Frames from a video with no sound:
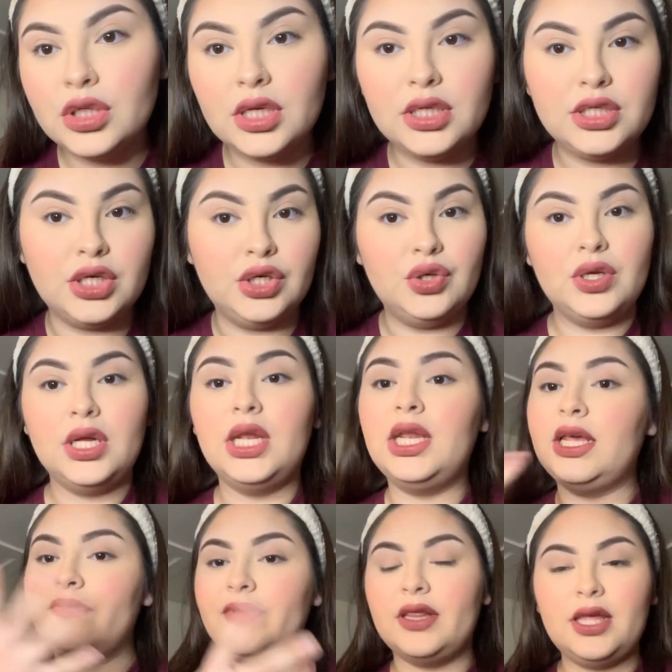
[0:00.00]
So you could
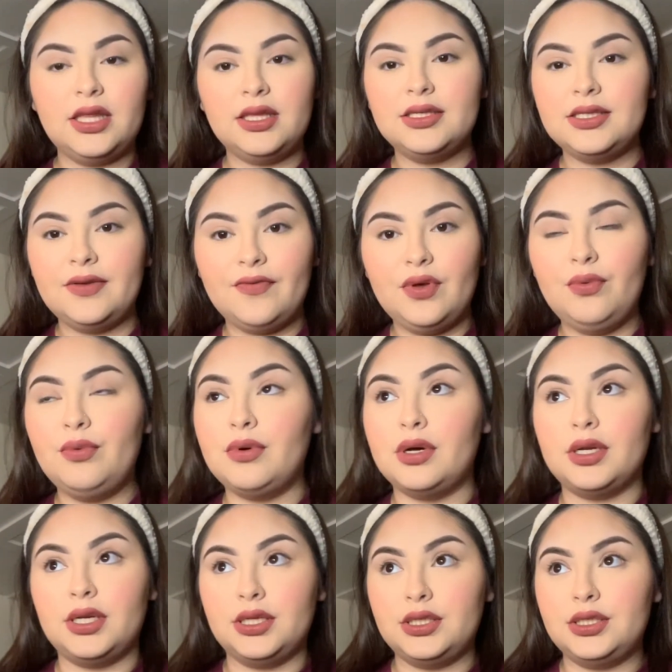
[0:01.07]
leave it like this if you
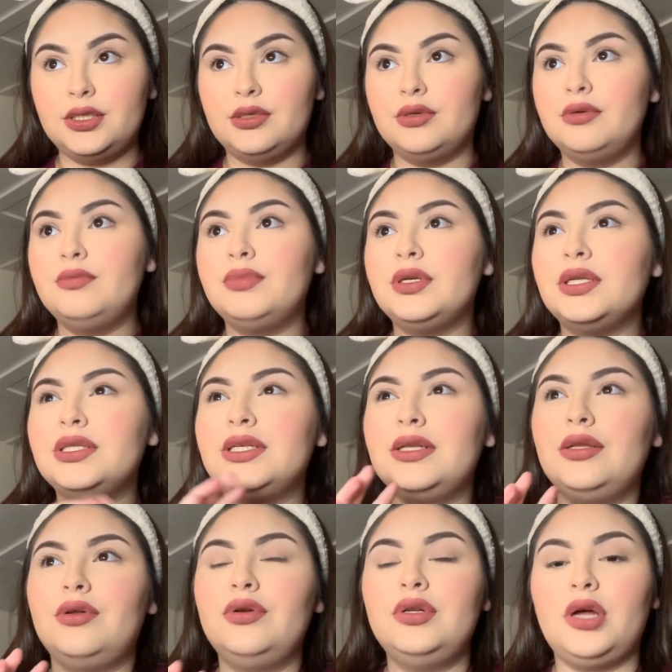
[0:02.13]
wanted to, but it's a
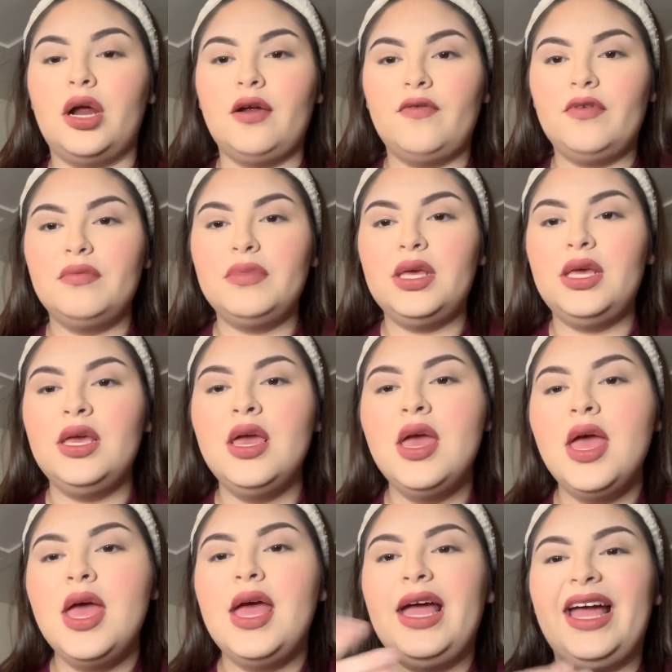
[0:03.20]
little dark for me.
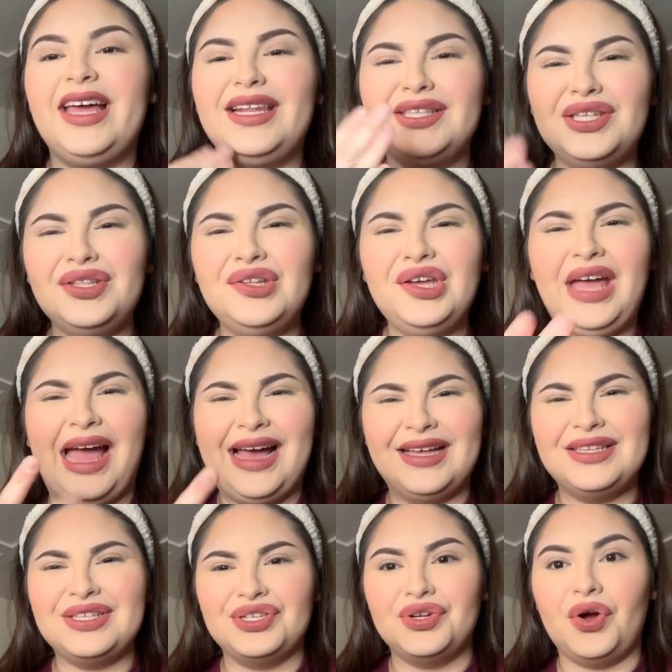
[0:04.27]
It doesn't look
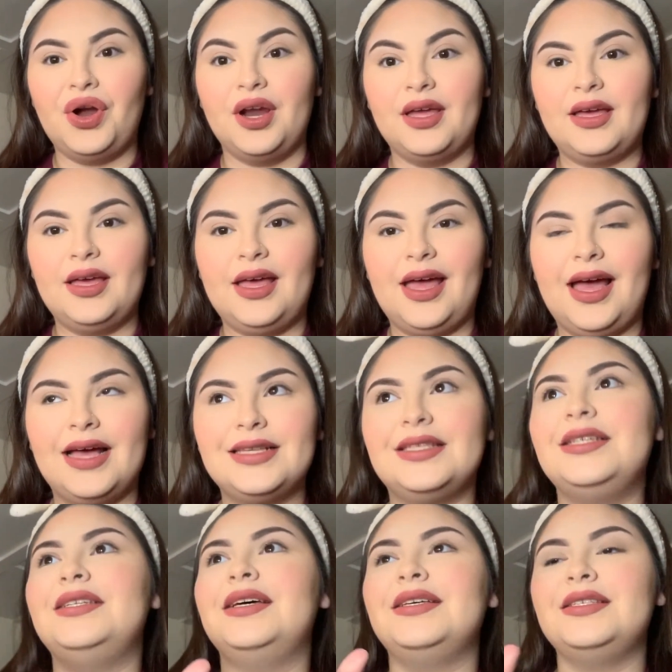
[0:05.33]
as dark as
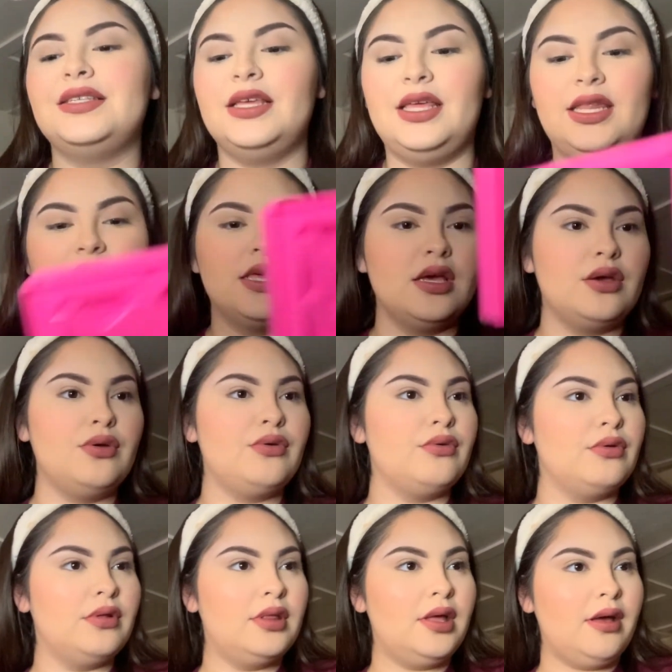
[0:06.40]
it does in
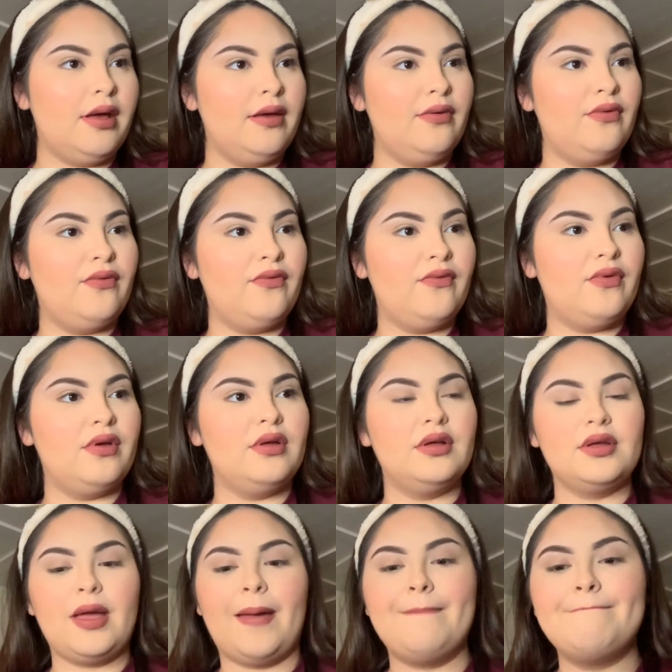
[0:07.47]
real life.
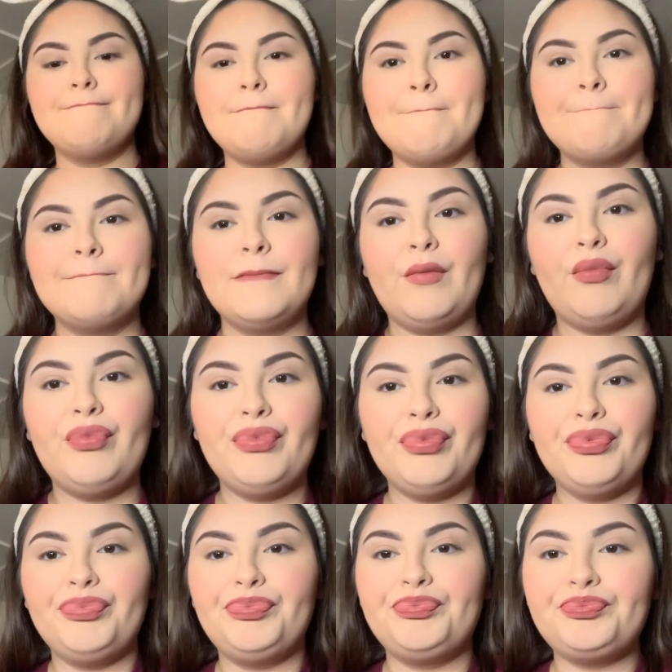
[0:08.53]

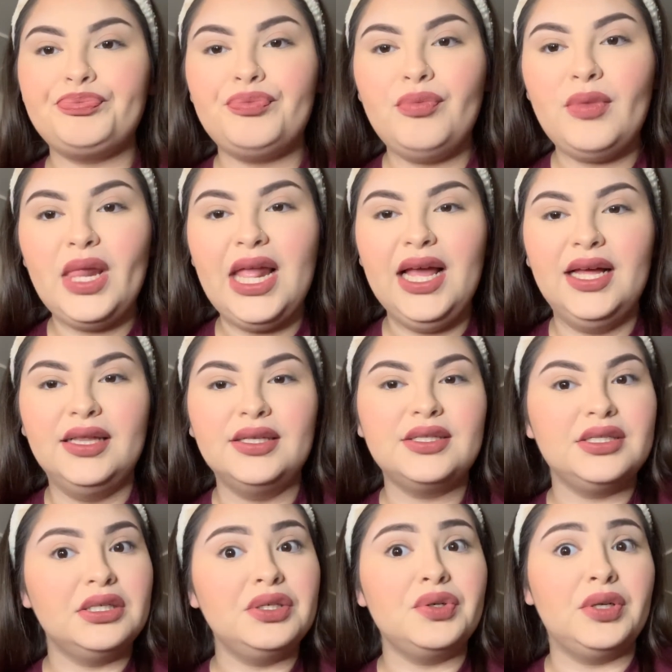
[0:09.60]
It
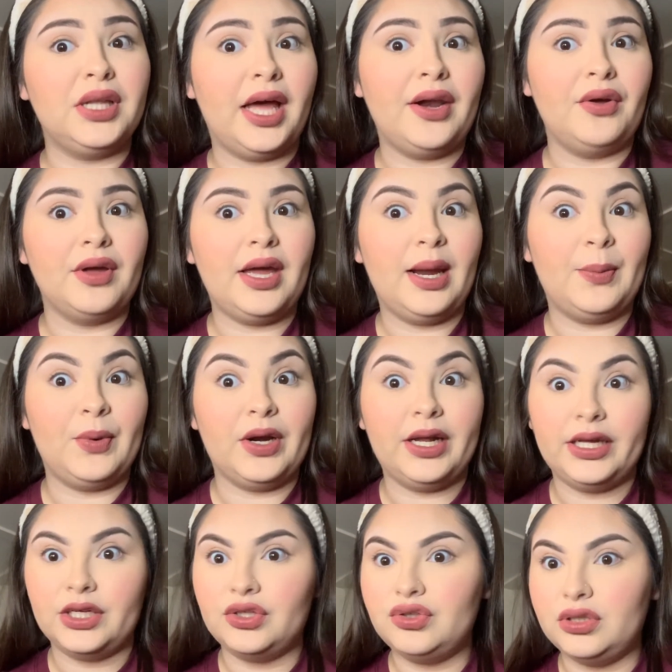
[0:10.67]
looks a little light on camera,
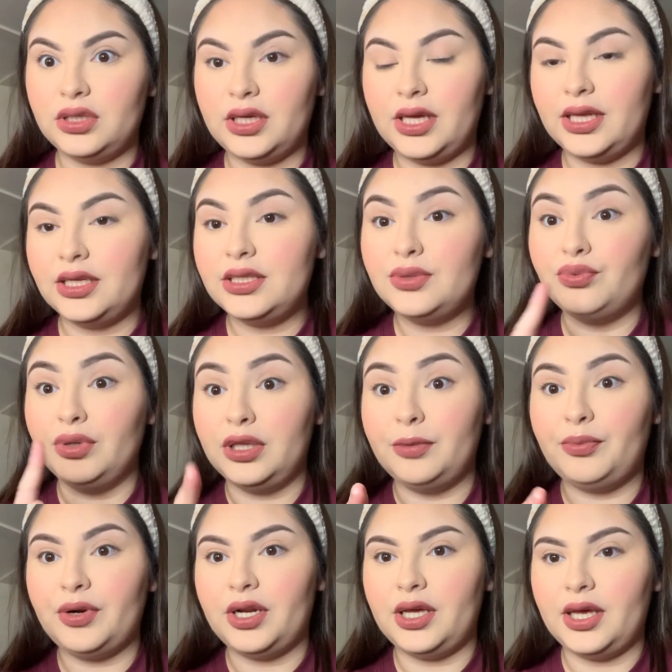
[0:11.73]
actually. It looks really
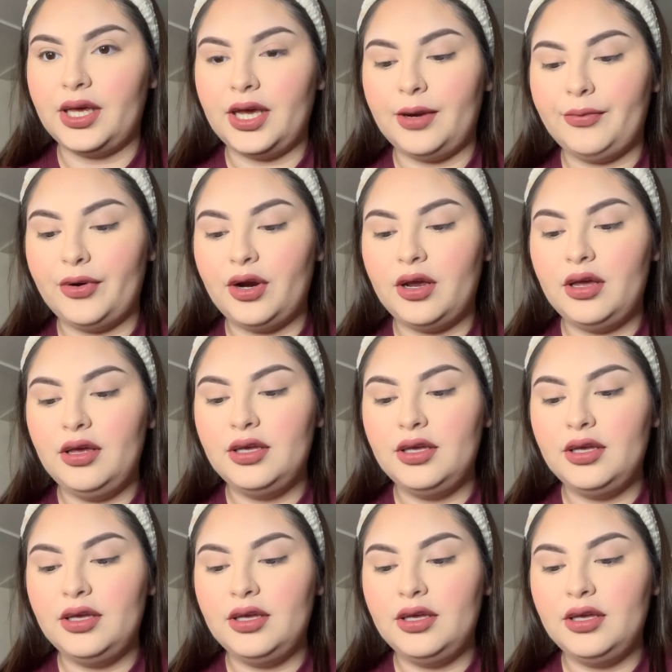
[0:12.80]
pretty in camera.